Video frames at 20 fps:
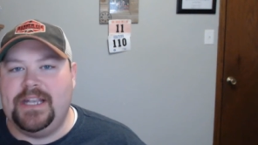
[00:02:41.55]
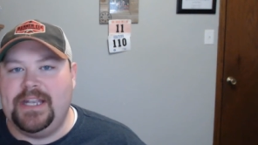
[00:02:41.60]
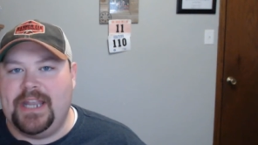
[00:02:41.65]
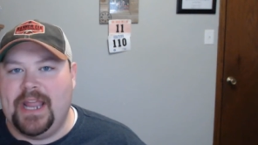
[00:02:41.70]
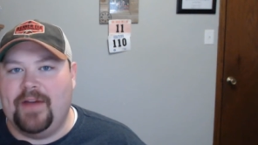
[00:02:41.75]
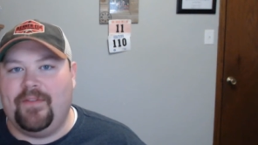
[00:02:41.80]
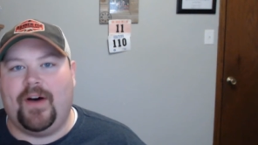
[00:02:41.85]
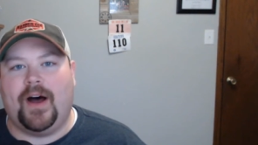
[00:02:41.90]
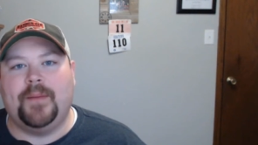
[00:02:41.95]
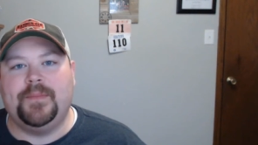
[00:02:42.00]

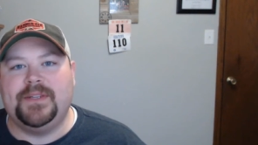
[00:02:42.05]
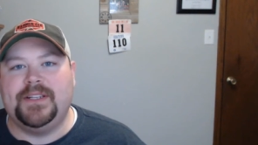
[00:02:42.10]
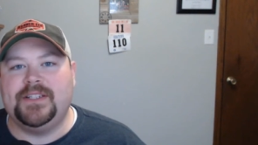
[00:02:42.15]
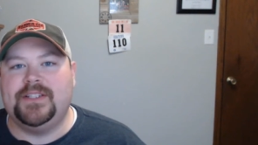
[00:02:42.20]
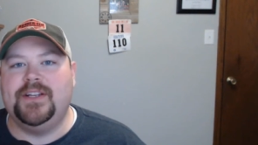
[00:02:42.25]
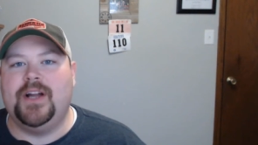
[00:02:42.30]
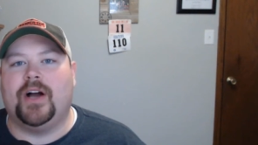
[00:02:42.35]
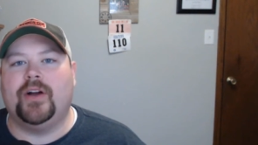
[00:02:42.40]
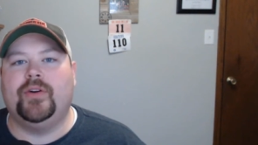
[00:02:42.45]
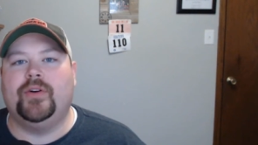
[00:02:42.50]
DevOps is
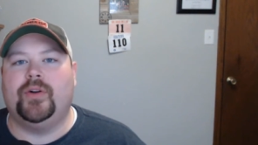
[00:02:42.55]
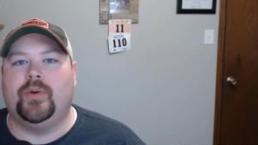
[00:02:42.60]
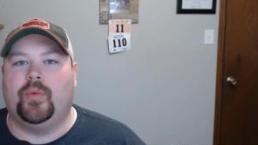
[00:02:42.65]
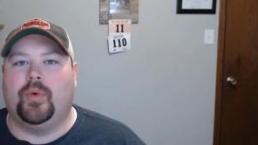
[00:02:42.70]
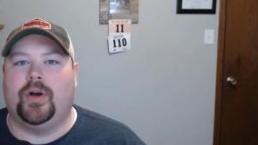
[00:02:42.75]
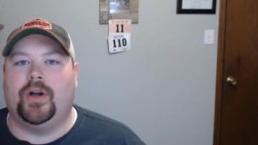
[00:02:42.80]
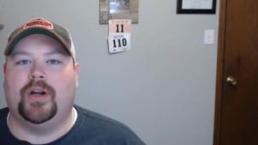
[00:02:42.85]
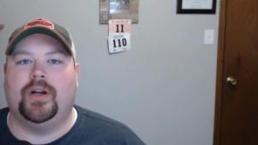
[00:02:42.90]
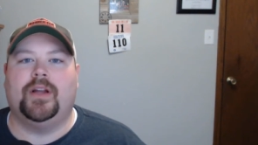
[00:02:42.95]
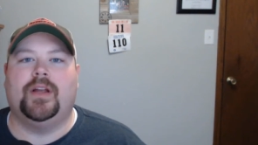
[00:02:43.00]
not going to
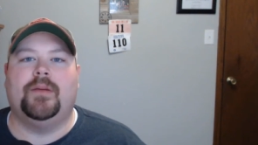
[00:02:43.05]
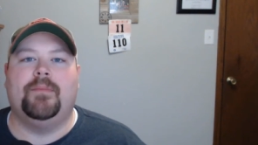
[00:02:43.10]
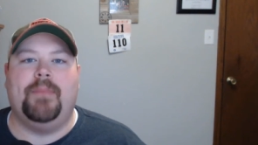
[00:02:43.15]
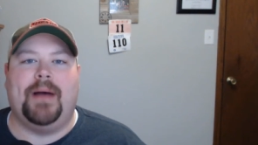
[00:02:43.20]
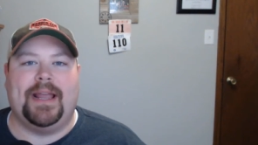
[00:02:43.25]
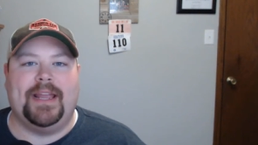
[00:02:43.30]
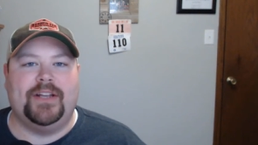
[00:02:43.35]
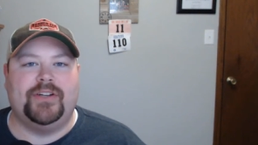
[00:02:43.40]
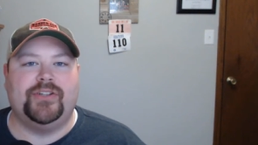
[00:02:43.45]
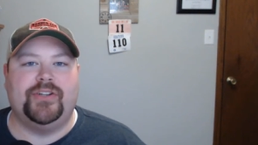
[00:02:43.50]
work
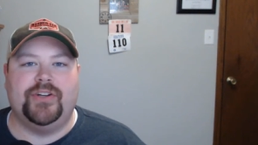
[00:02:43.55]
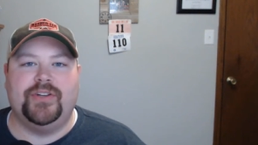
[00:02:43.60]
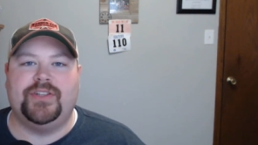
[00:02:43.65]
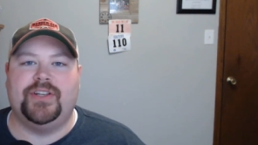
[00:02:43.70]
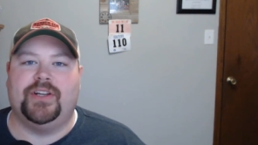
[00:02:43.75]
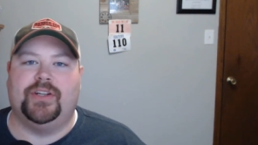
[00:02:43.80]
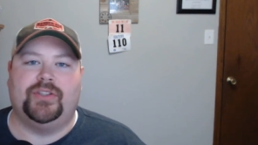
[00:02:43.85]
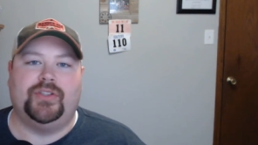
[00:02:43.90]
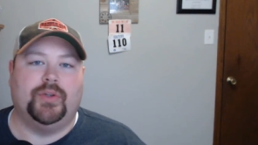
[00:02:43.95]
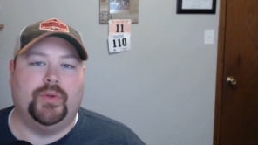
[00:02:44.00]
by
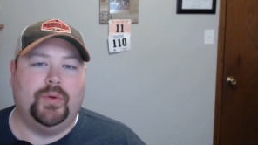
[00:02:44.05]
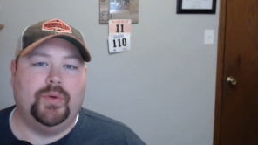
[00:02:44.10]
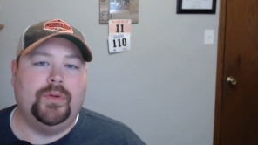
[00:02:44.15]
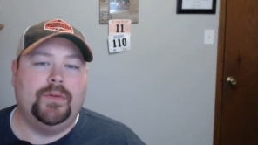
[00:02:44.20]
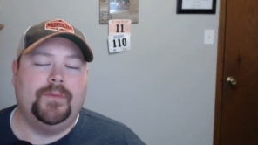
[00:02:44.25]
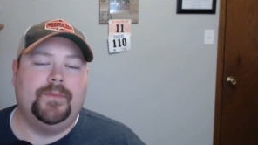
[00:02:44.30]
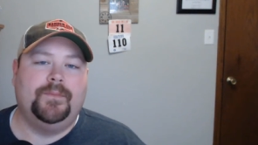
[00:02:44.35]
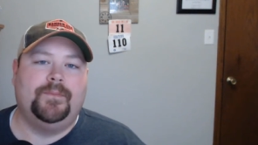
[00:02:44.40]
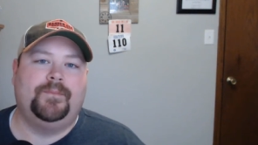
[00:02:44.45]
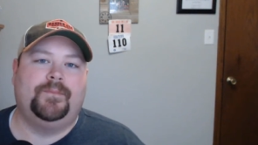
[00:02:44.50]
introducing a tool.
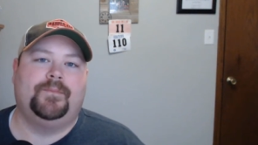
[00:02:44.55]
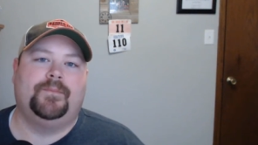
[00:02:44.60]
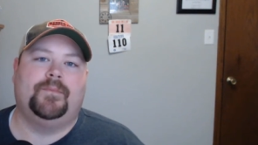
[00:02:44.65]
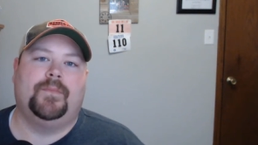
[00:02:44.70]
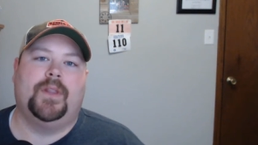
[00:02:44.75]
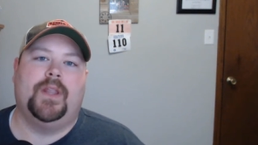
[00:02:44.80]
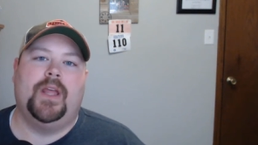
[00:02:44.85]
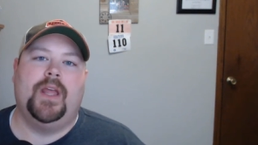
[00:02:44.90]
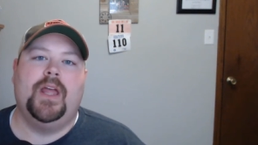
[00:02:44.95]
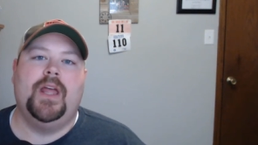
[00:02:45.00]

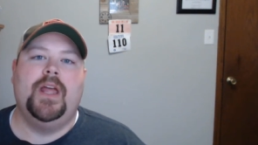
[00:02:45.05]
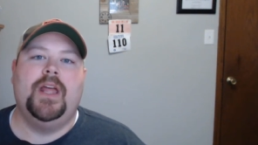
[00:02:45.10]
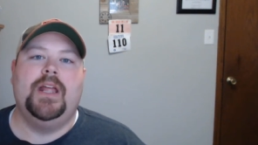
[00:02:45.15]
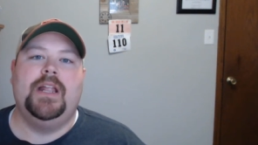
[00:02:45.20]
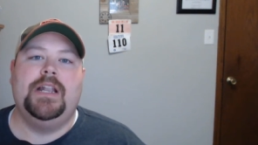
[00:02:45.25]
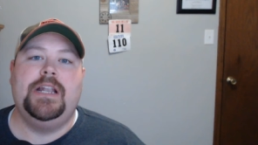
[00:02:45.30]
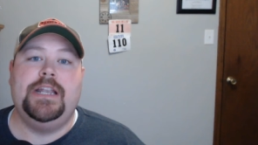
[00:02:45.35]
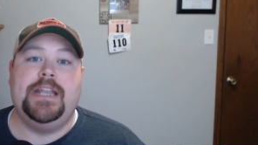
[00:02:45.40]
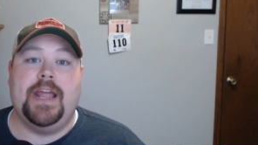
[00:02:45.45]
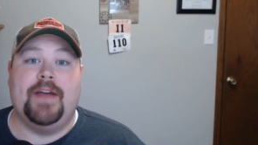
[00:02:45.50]

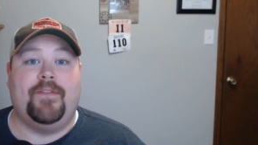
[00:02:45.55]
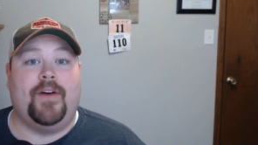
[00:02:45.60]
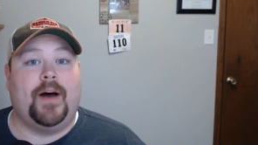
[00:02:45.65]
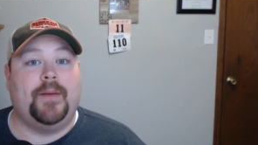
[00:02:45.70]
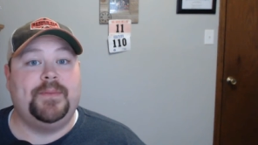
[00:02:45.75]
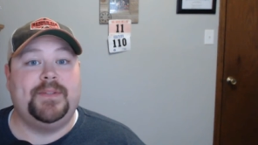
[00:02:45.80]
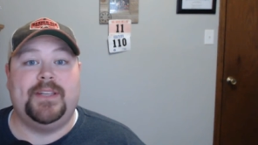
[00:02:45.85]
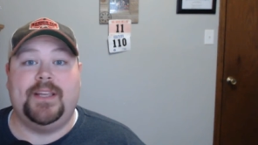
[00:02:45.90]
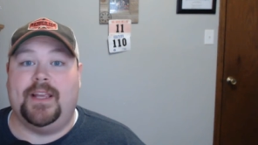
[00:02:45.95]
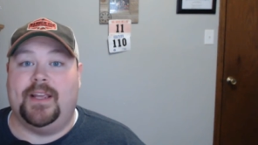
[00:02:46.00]

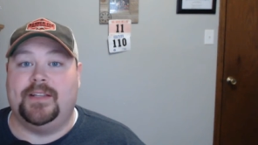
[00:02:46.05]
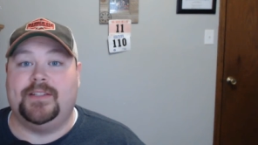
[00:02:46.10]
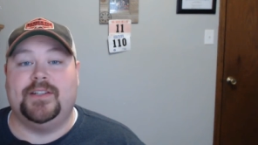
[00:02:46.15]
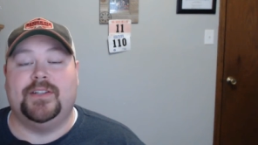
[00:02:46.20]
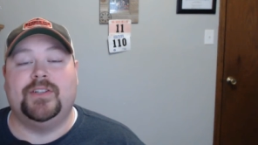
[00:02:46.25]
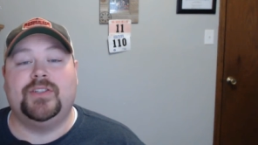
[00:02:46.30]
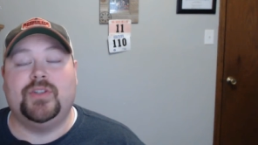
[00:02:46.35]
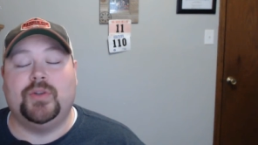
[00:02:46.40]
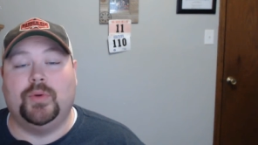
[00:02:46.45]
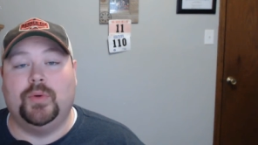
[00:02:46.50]
DevOps isn't
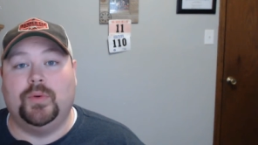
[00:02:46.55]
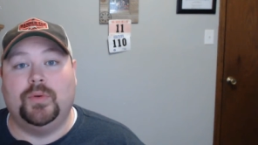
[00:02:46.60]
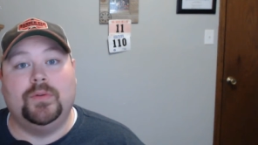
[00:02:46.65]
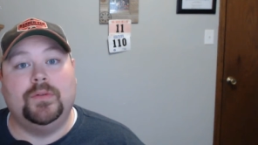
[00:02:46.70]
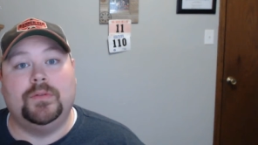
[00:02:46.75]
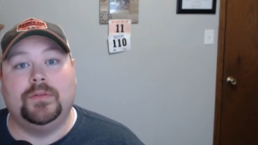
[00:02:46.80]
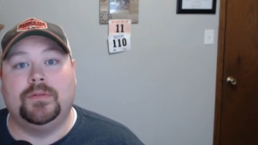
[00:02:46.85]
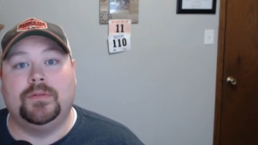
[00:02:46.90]
a tool.